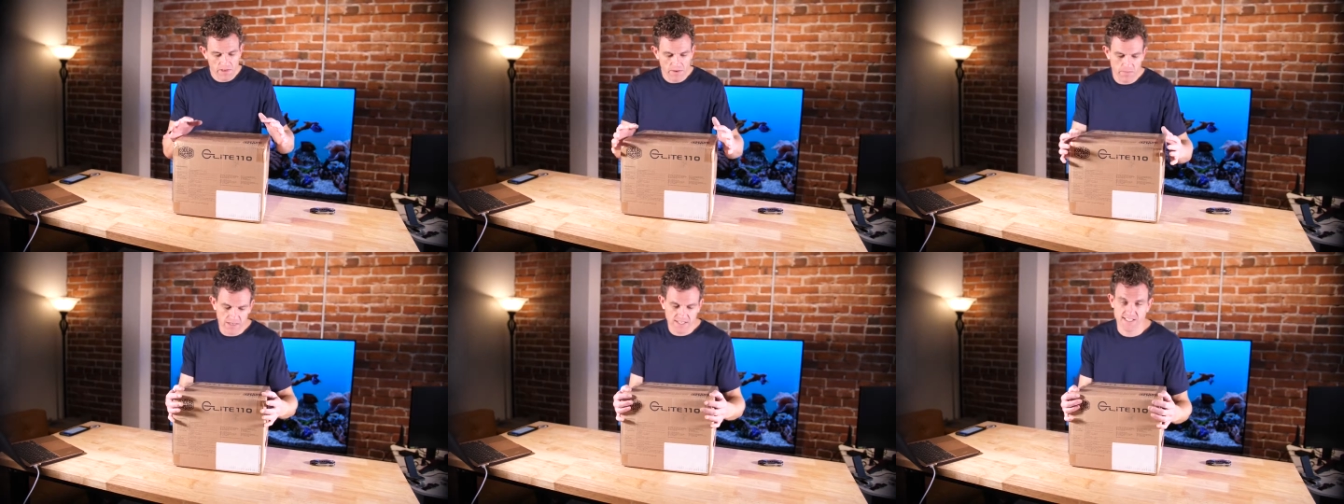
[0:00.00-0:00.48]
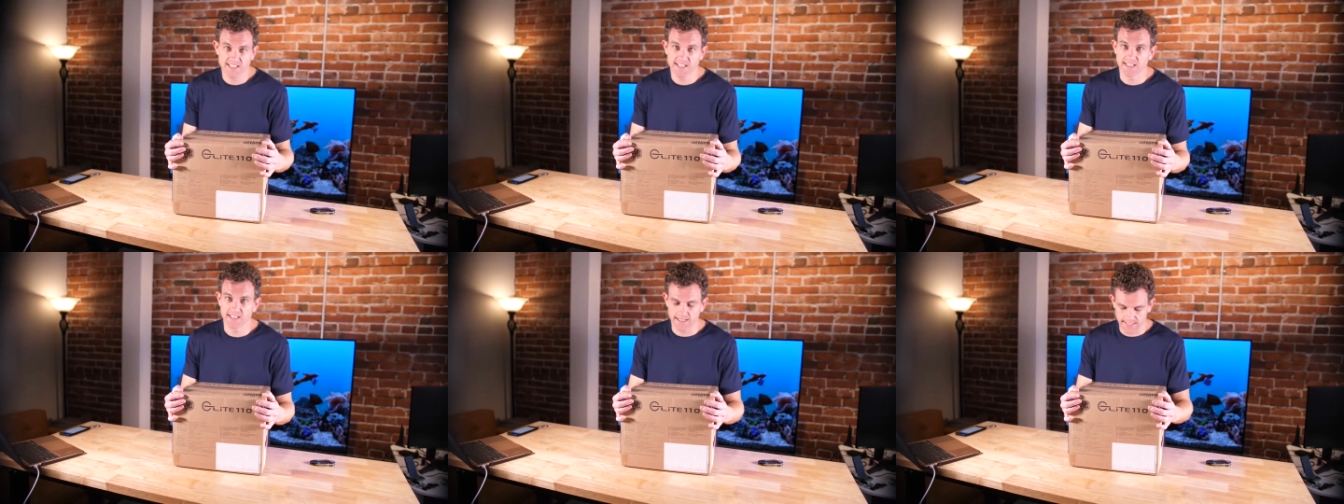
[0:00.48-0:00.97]
me
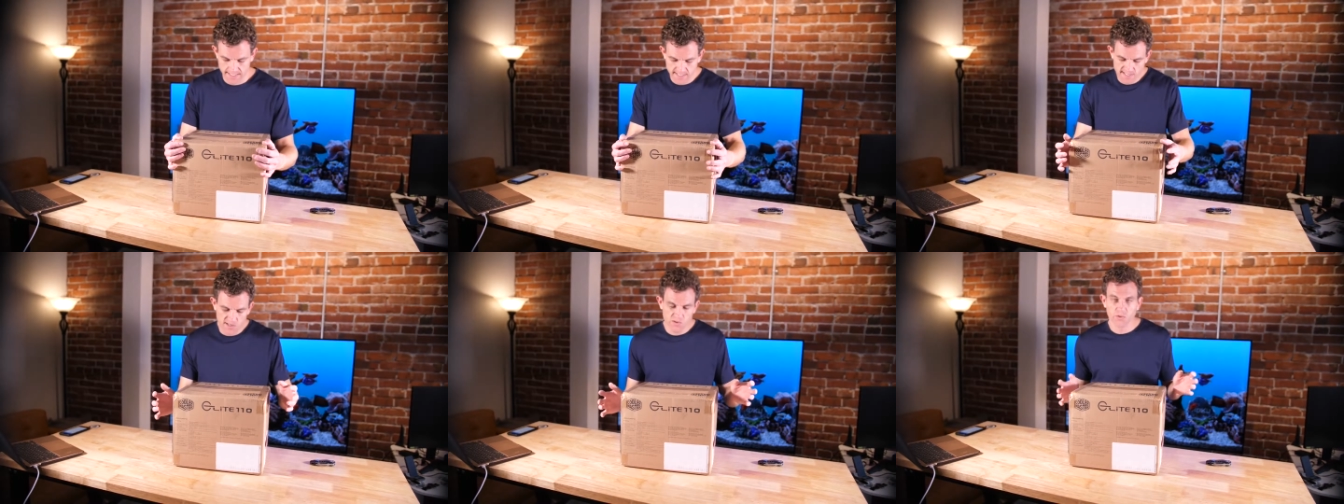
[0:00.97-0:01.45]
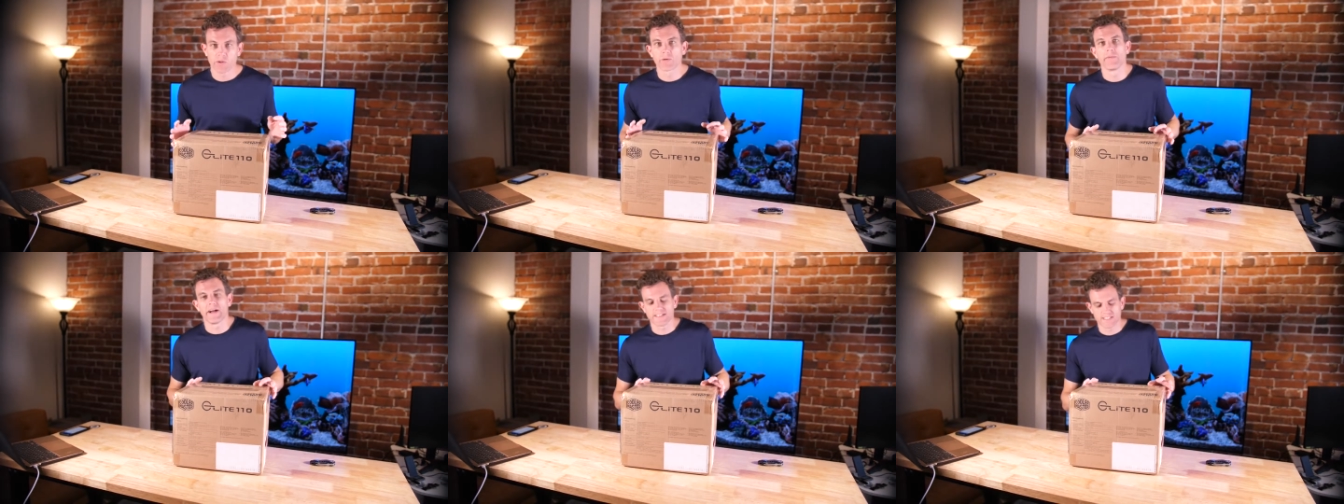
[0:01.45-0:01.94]
unboxing, uh, this is the
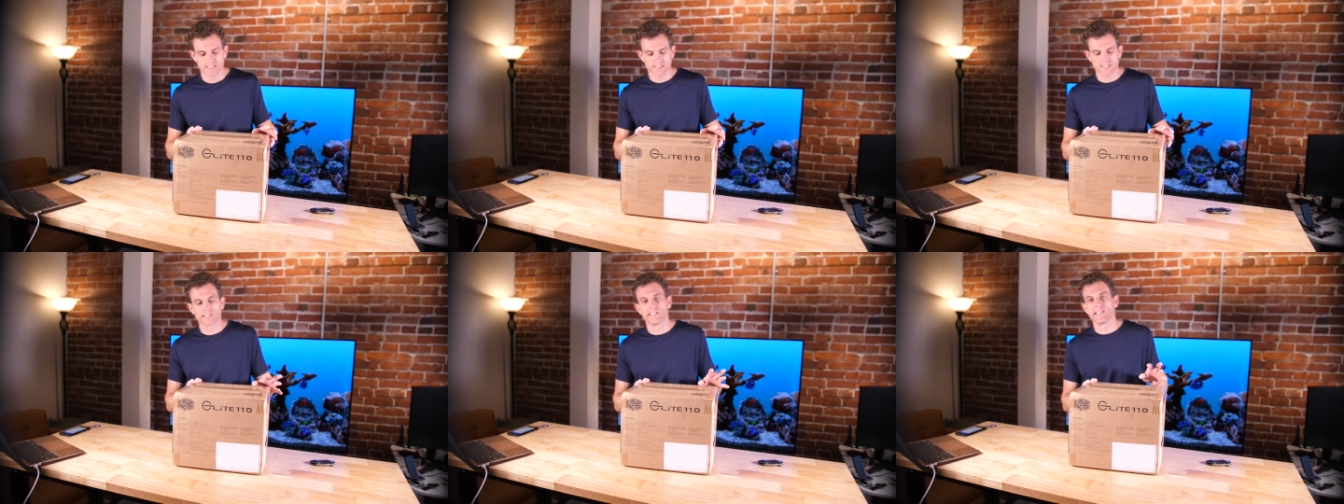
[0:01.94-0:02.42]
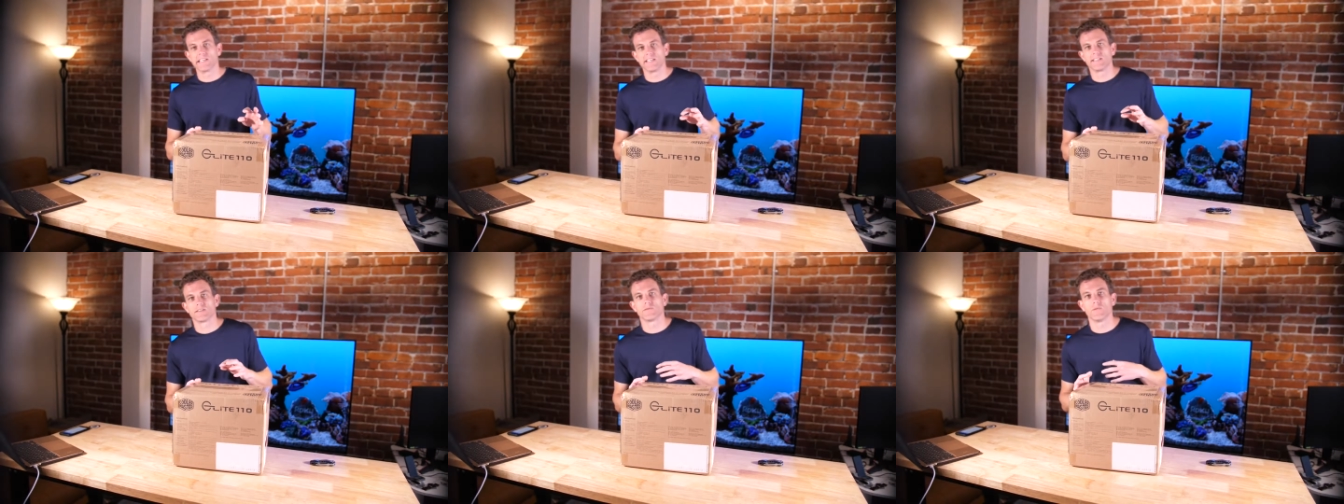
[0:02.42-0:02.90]
Cooler Master
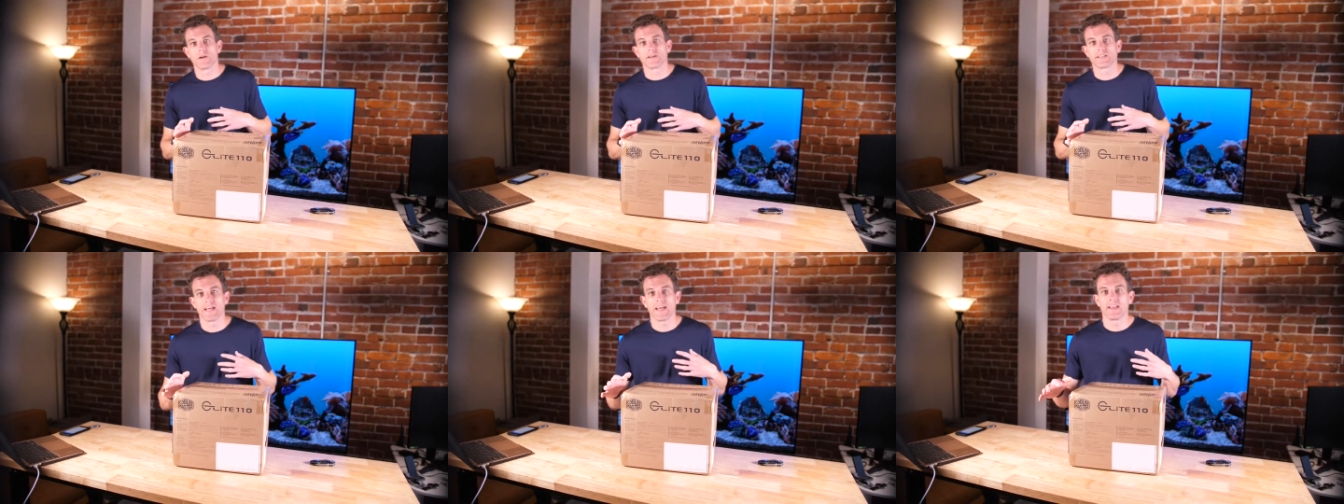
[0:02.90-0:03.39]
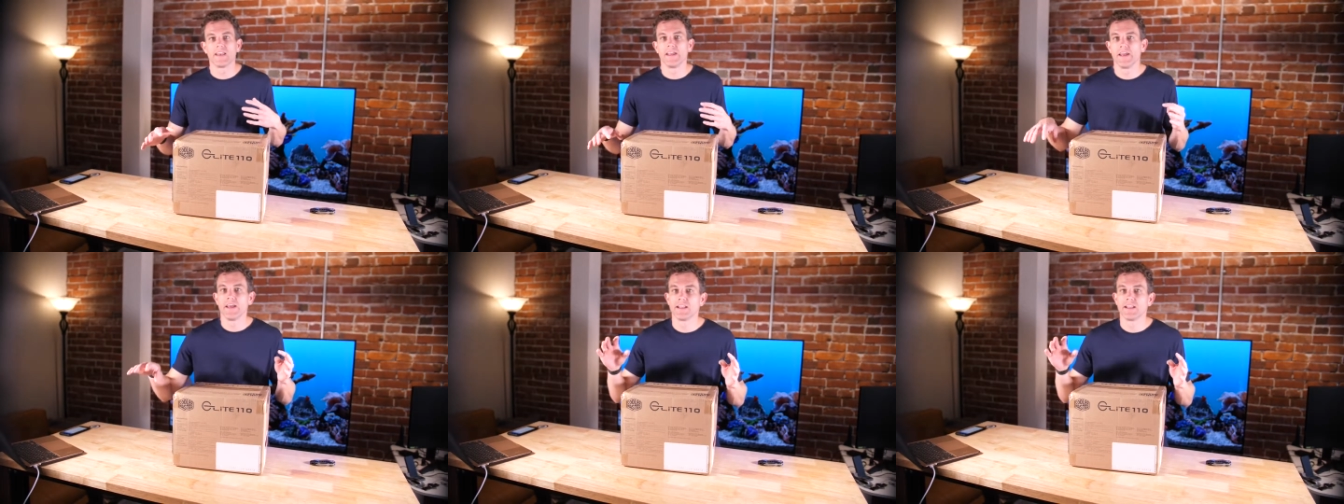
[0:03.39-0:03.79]
Elite 110.